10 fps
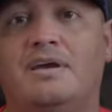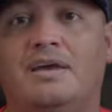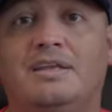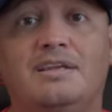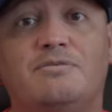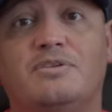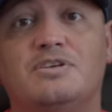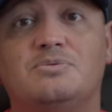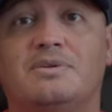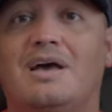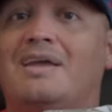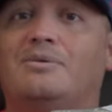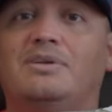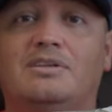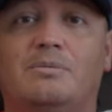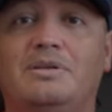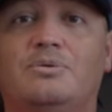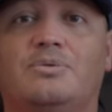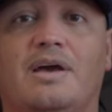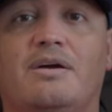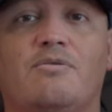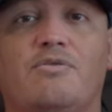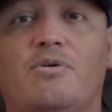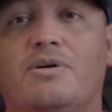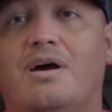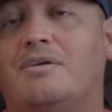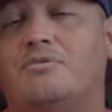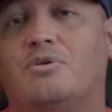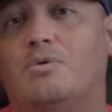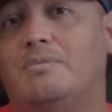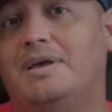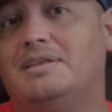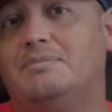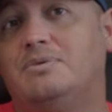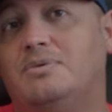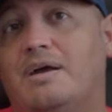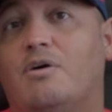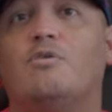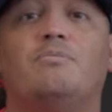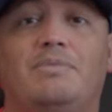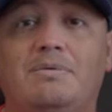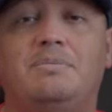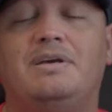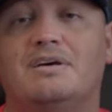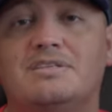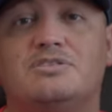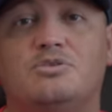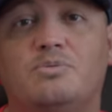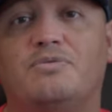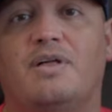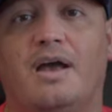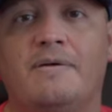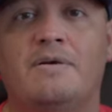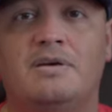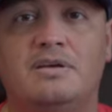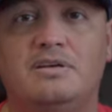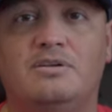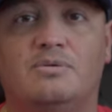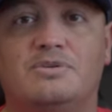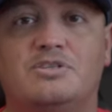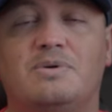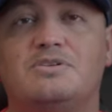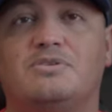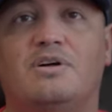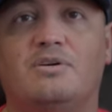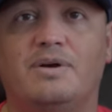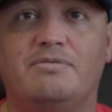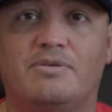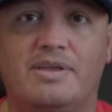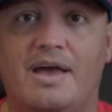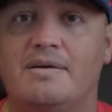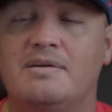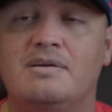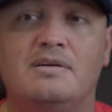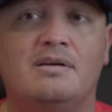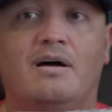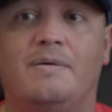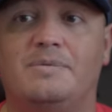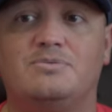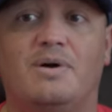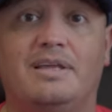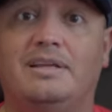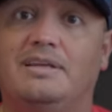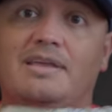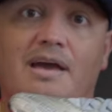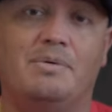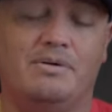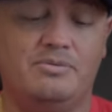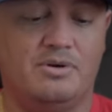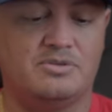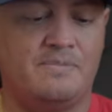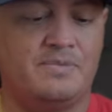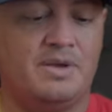And they did it for this one. I don't think they'll be doing that going forward. I don't know what made them do that. Or maybe because the Superfly, you know, was a special colorway for that, is why they did that. But who knows?